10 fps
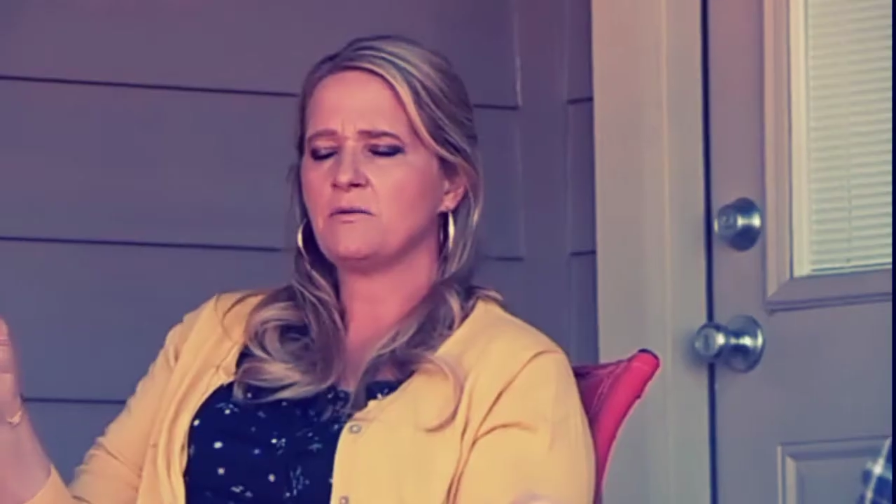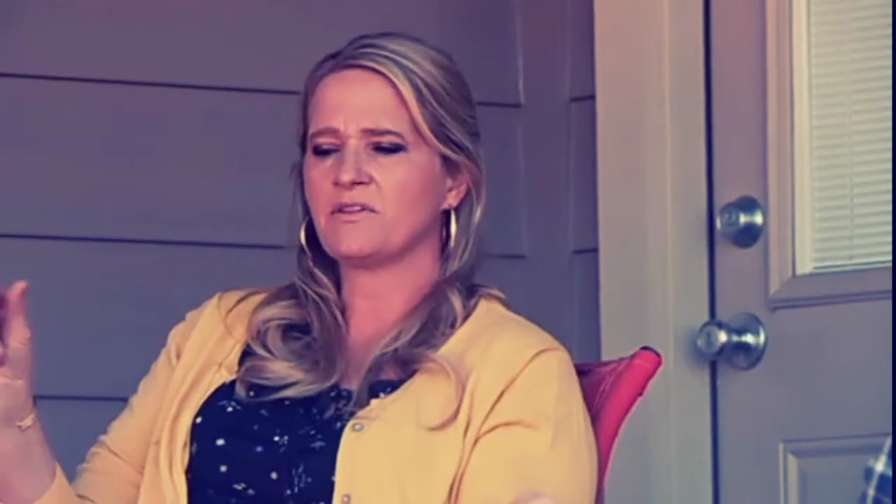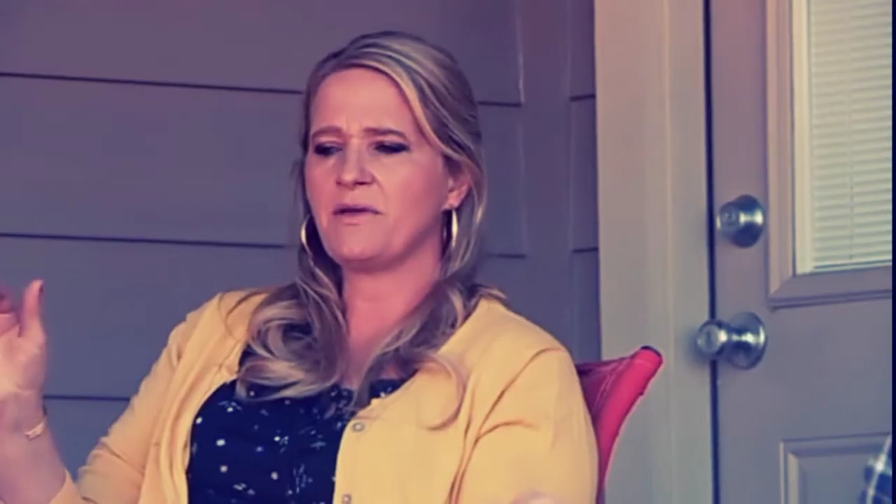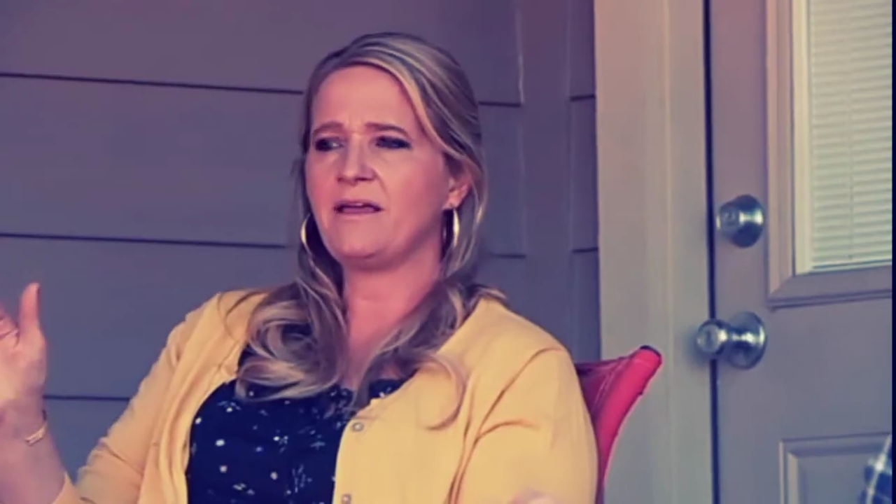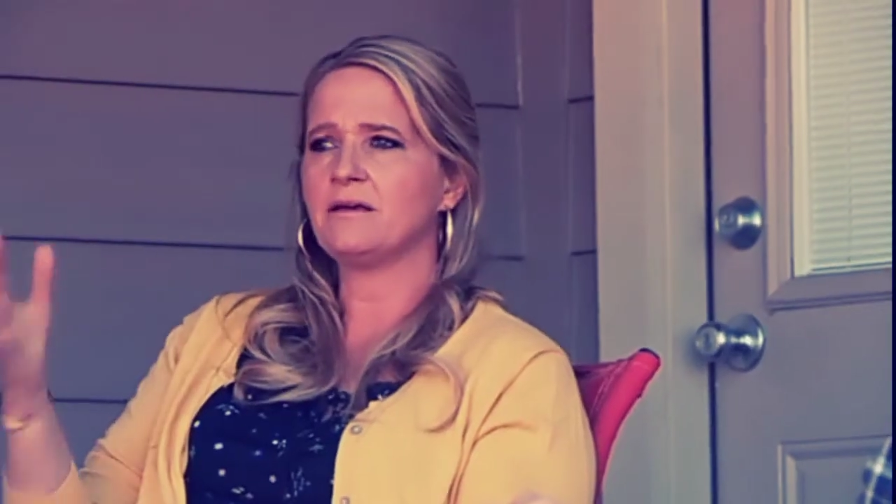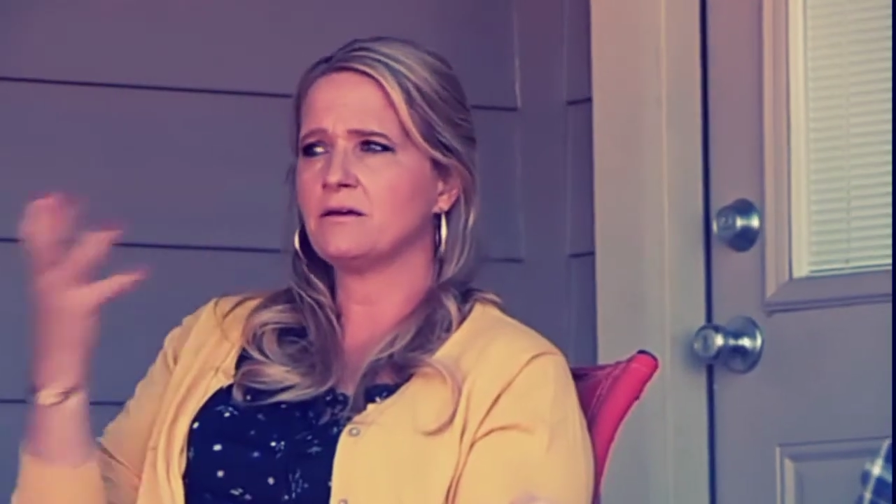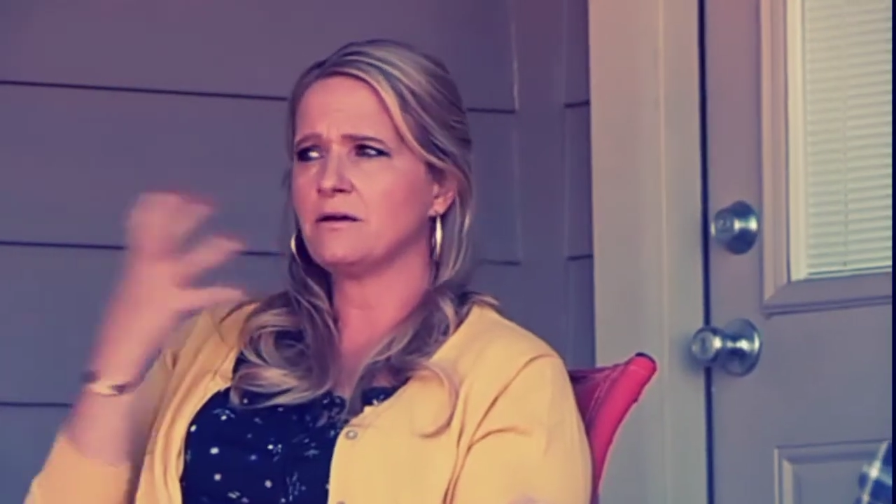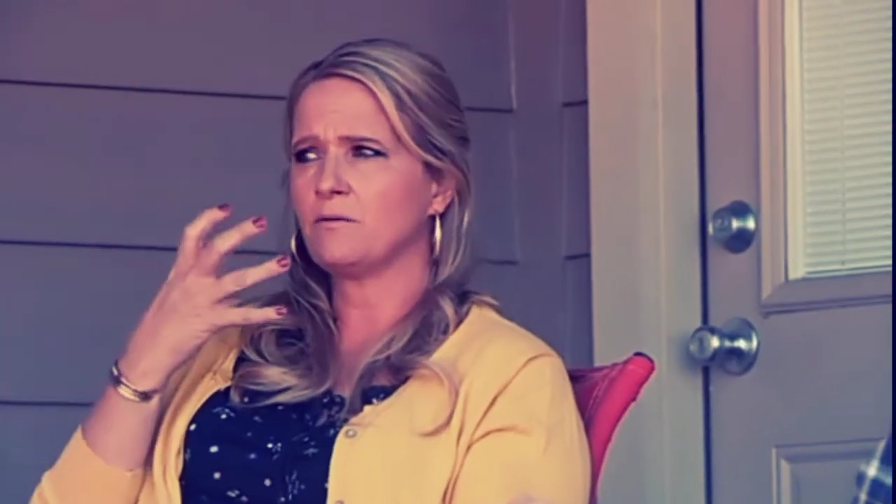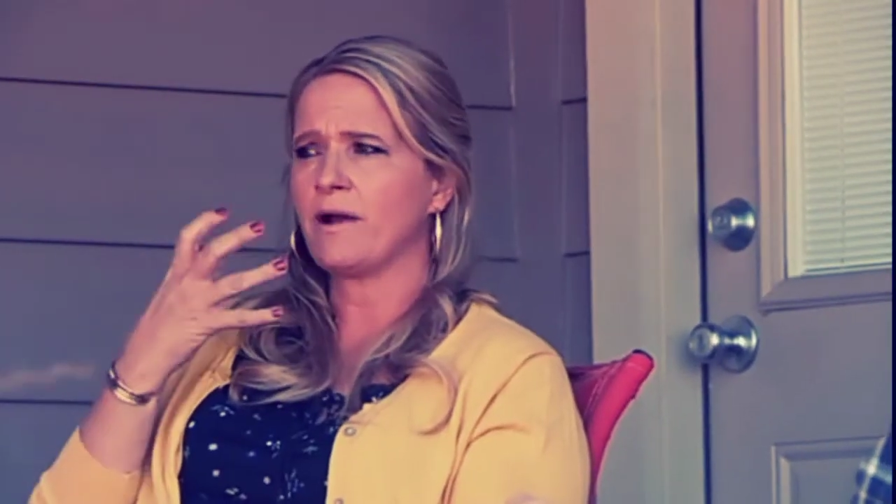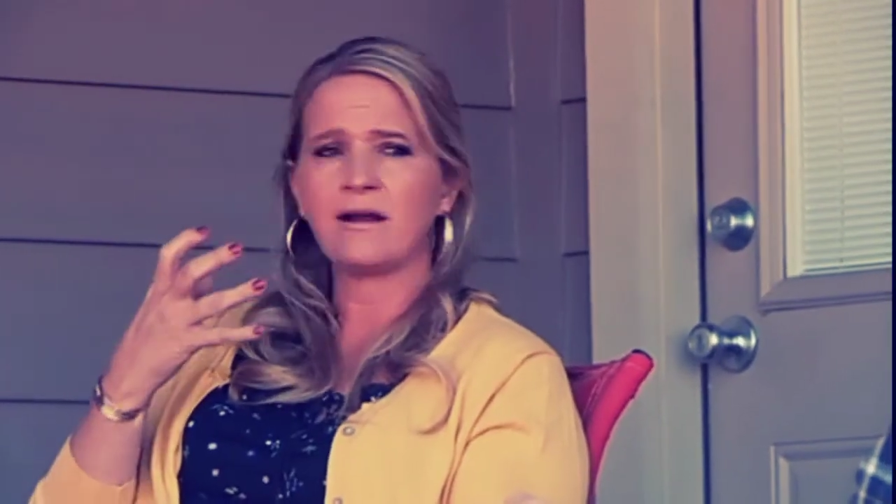Me
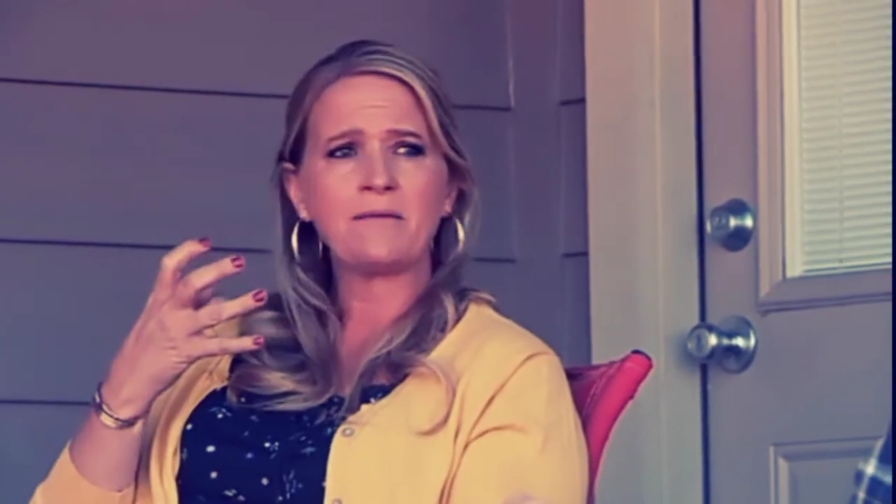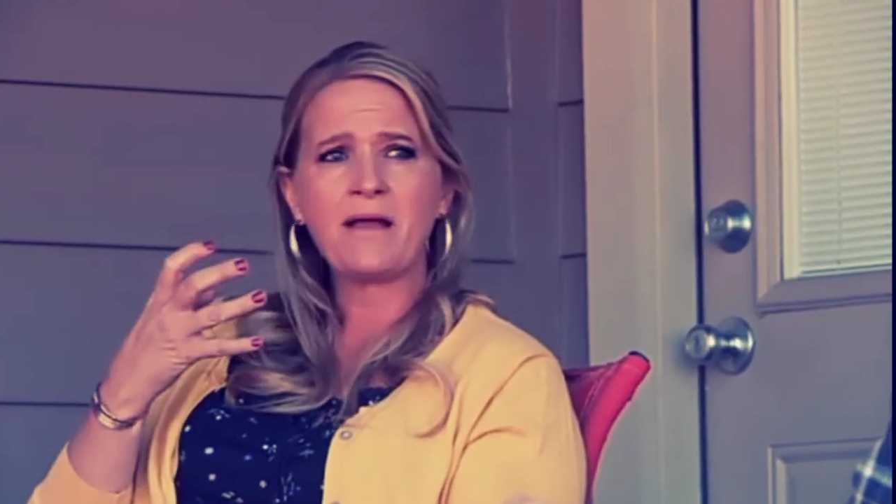wearing my